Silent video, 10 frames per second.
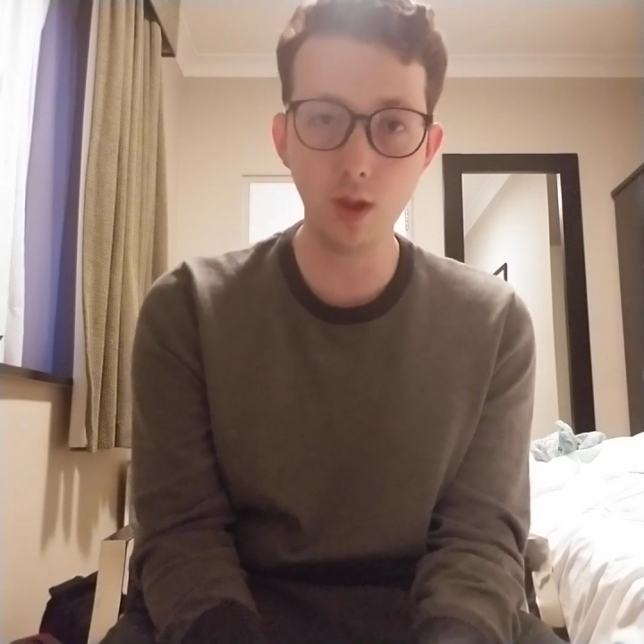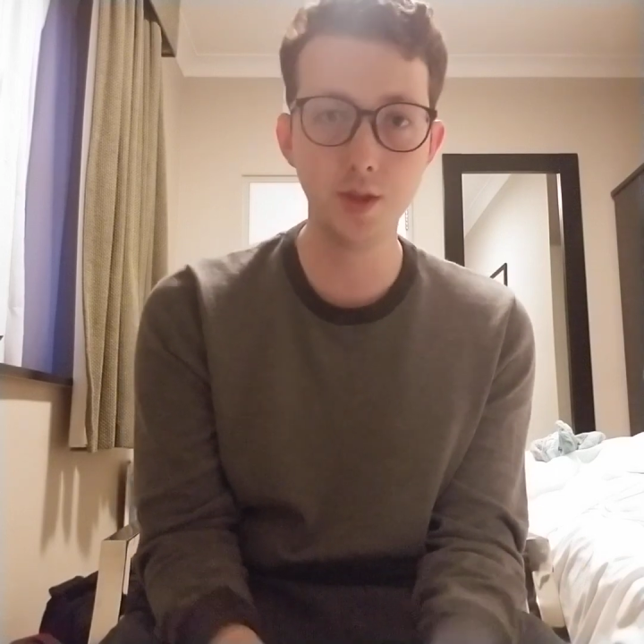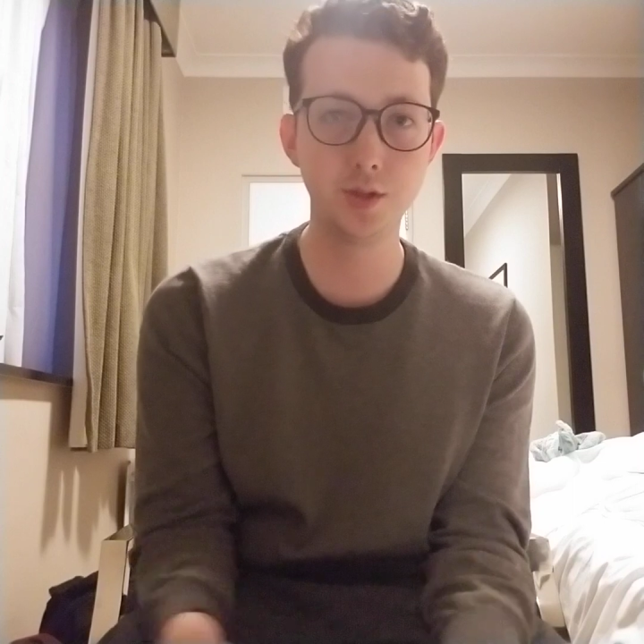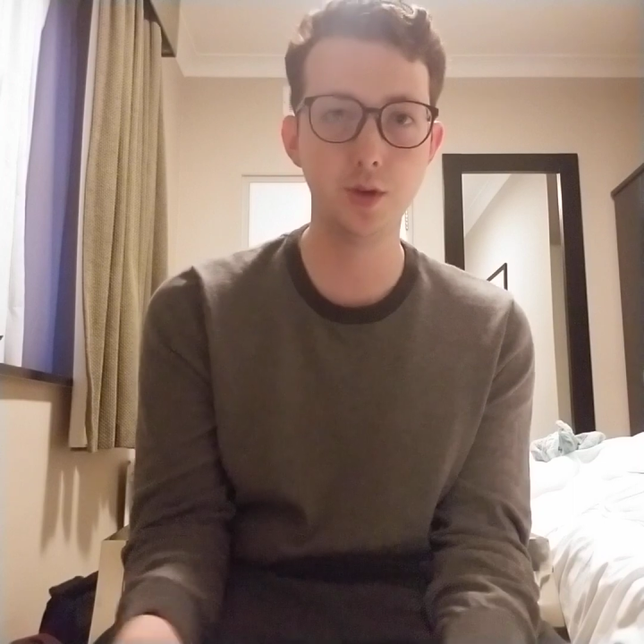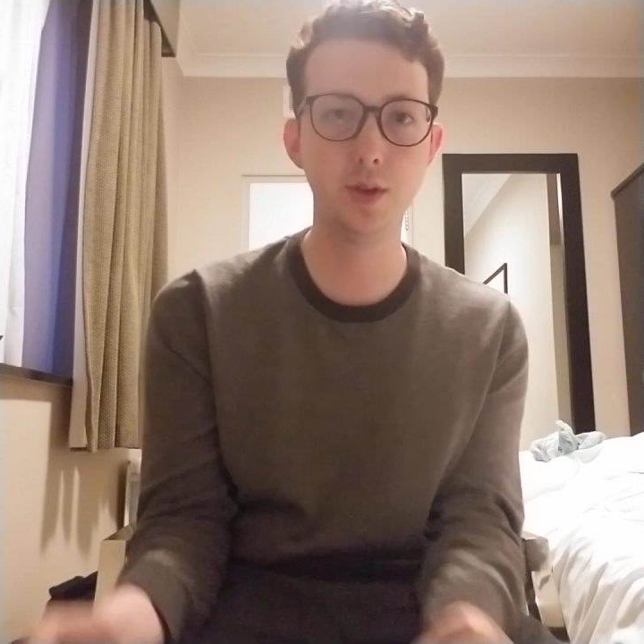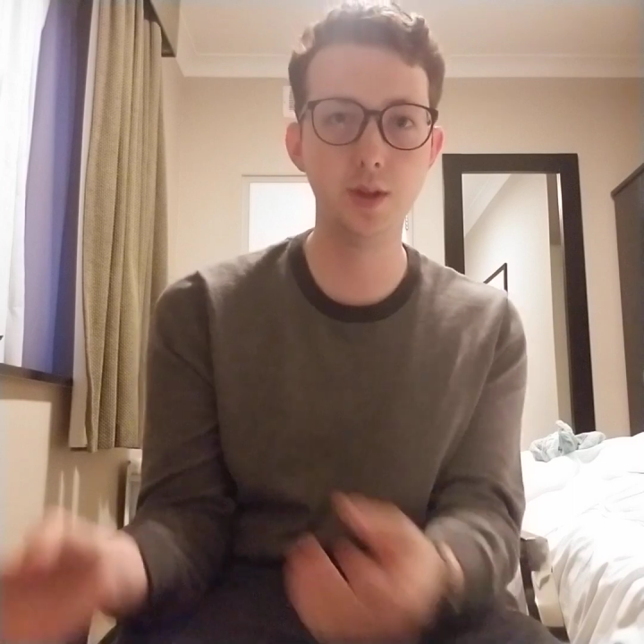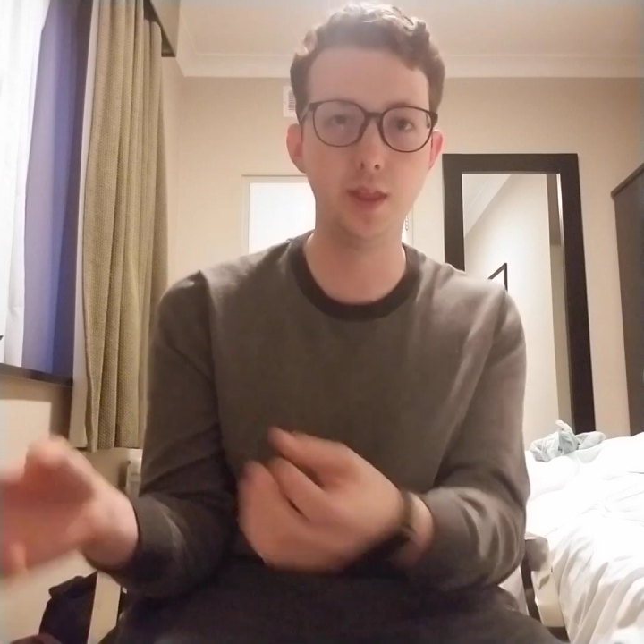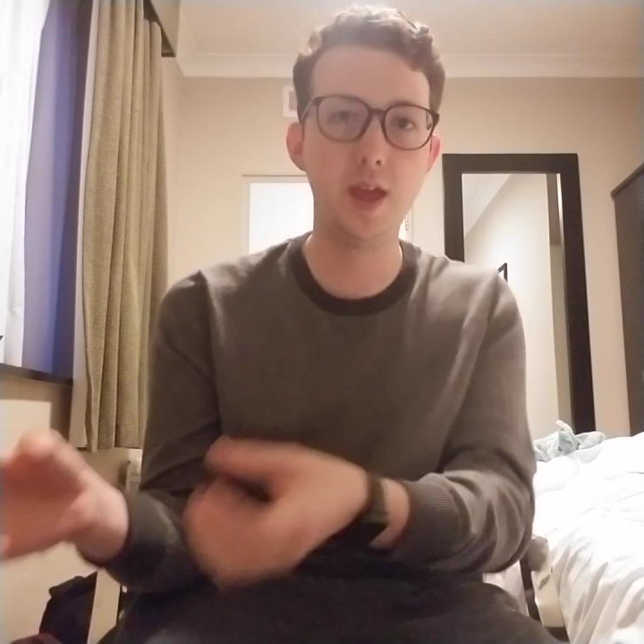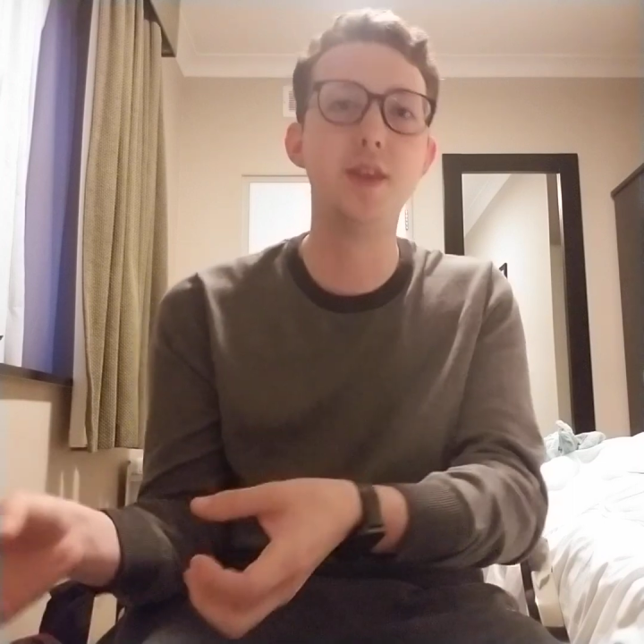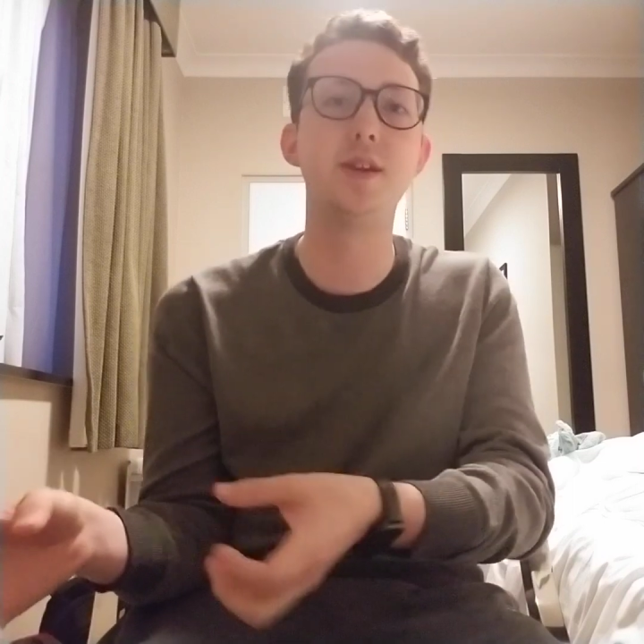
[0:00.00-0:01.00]
And so then
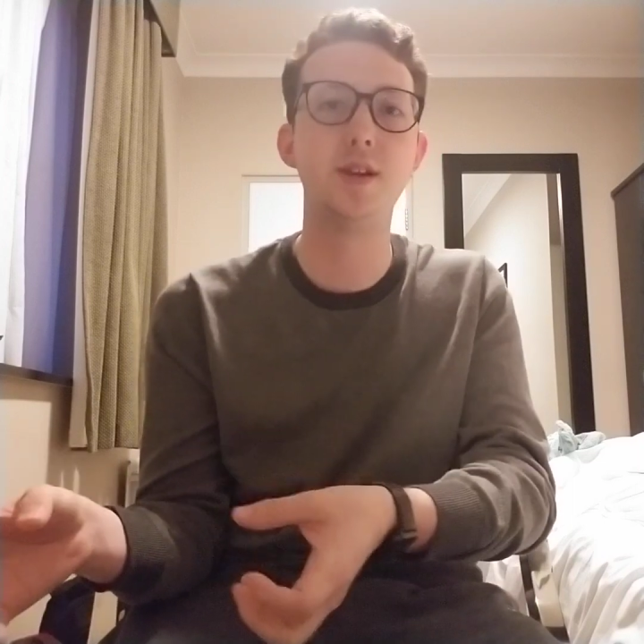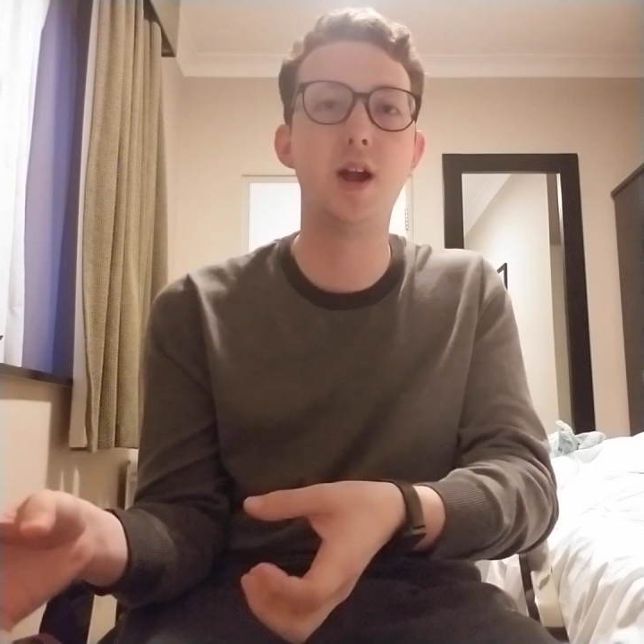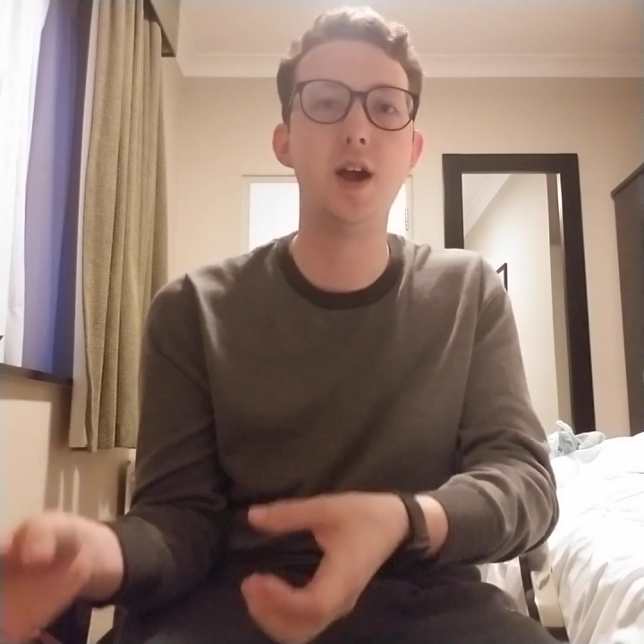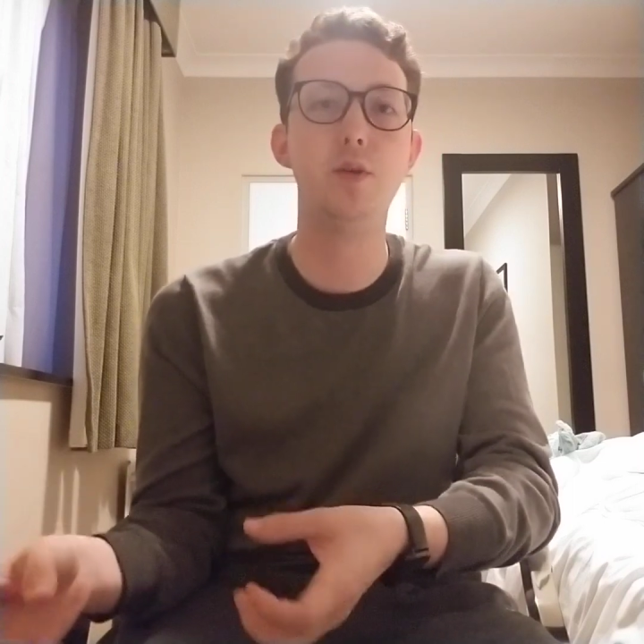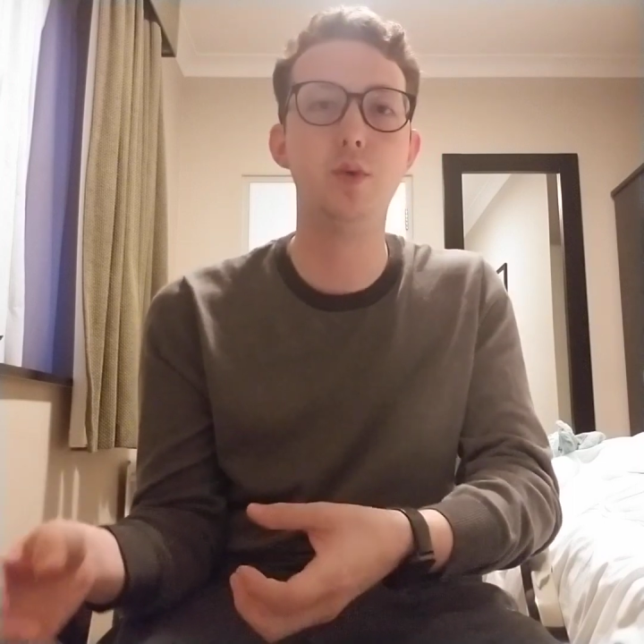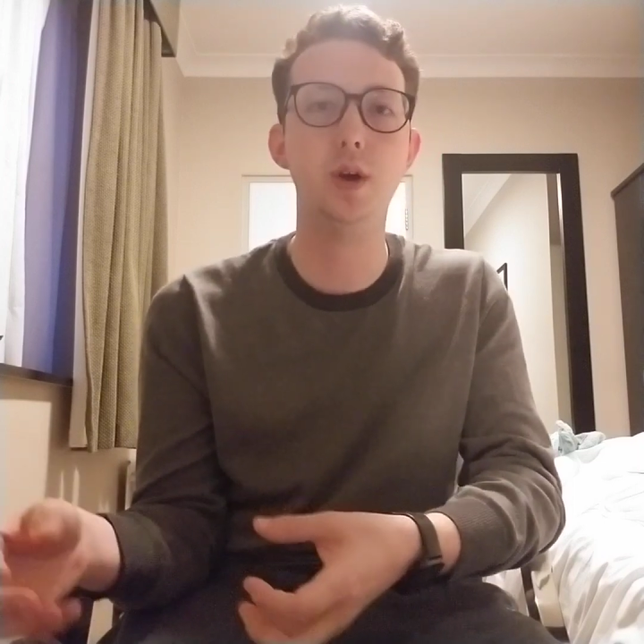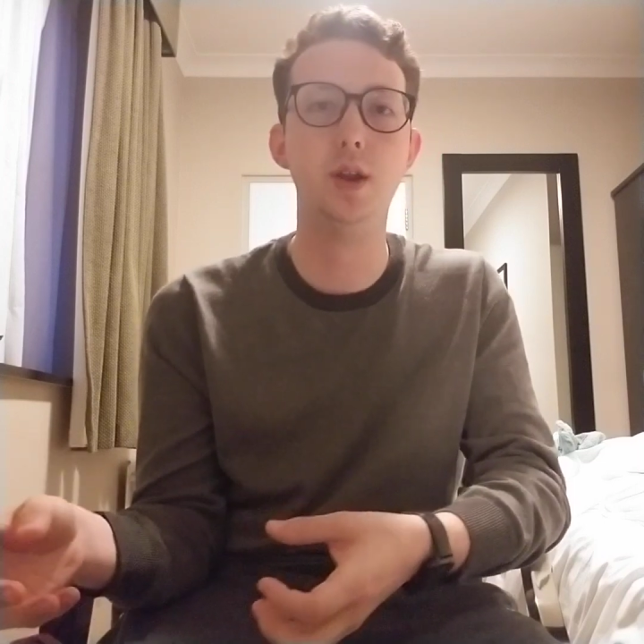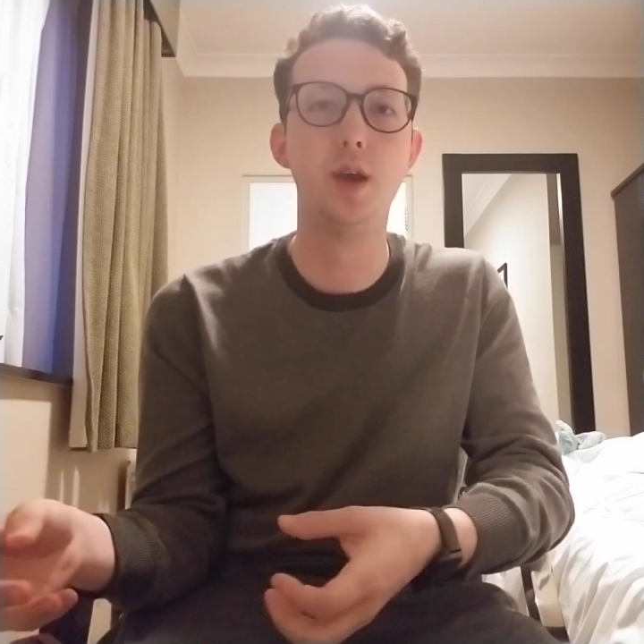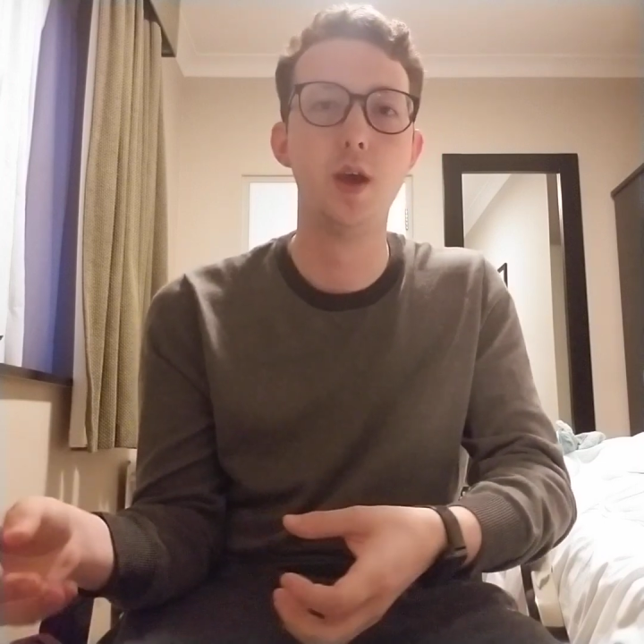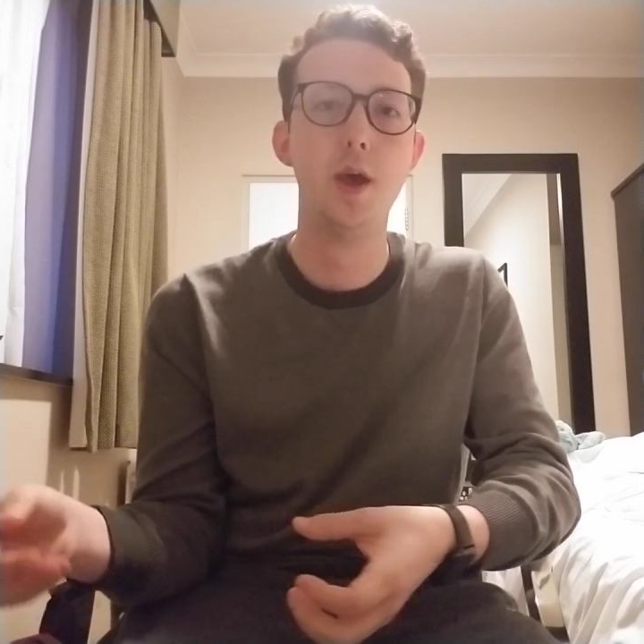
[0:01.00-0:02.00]
Landon and I would